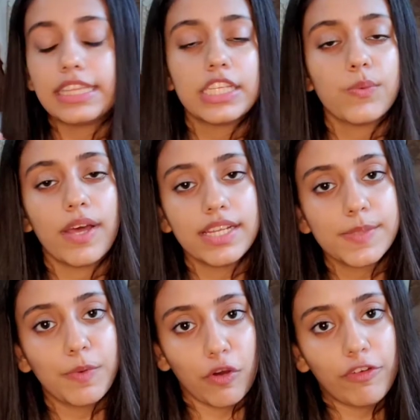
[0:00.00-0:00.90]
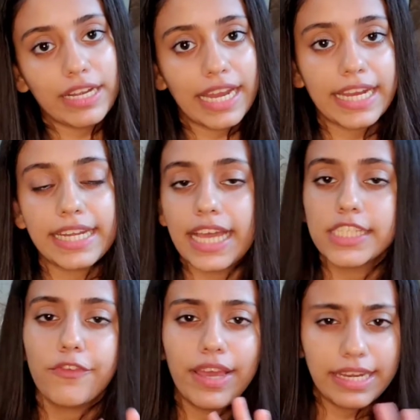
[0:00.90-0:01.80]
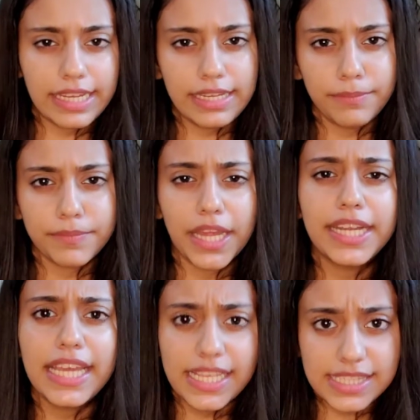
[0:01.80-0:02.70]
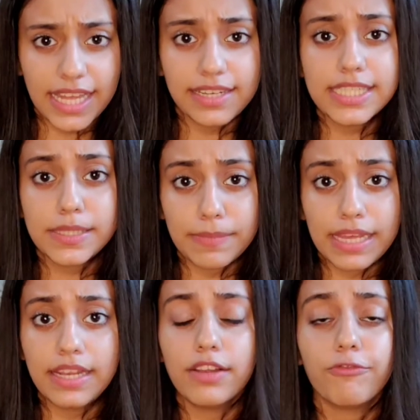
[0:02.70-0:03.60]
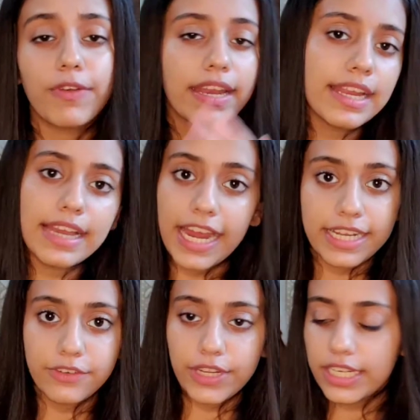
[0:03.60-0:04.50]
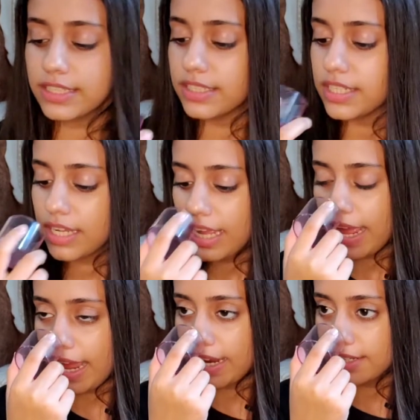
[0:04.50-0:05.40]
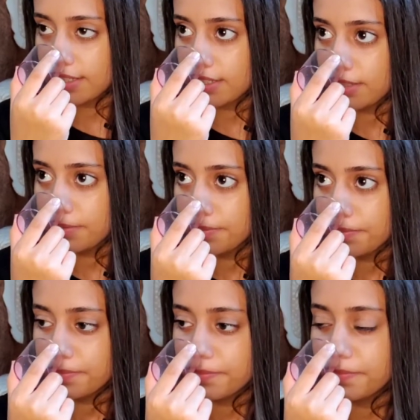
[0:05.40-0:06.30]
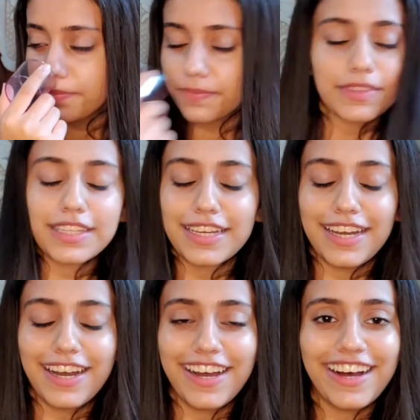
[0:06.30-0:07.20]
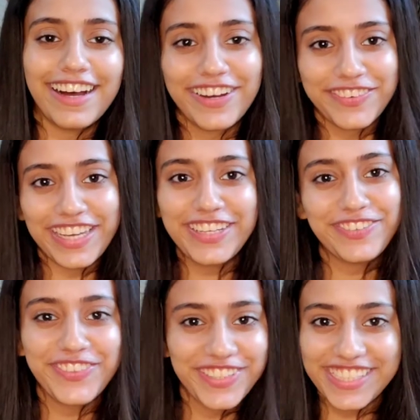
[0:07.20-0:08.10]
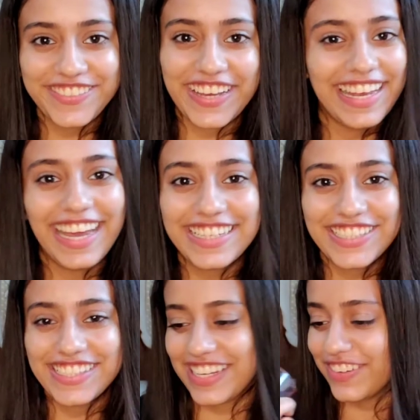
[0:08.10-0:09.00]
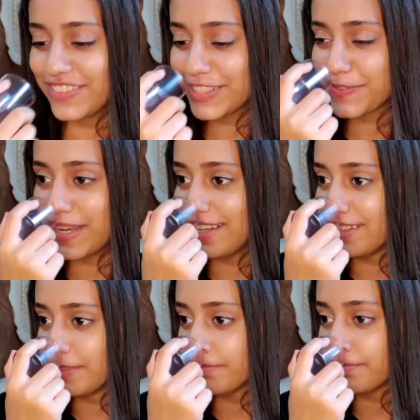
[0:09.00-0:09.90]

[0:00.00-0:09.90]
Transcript: This one is perfect. Like it has a very decent smell, very lightweight, and very fruity smell. I just love this smell.